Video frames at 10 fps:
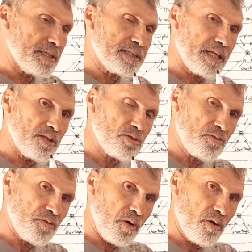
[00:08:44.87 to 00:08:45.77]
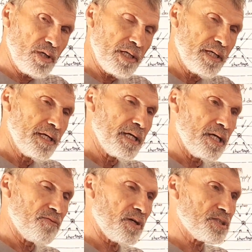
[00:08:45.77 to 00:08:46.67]
tend to fall,
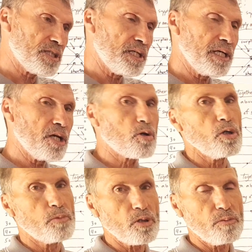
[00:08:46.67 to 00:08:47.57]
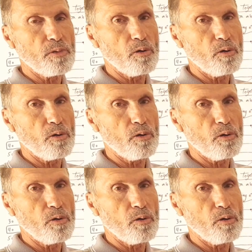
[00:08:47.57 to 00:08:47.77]
eventually equilibrium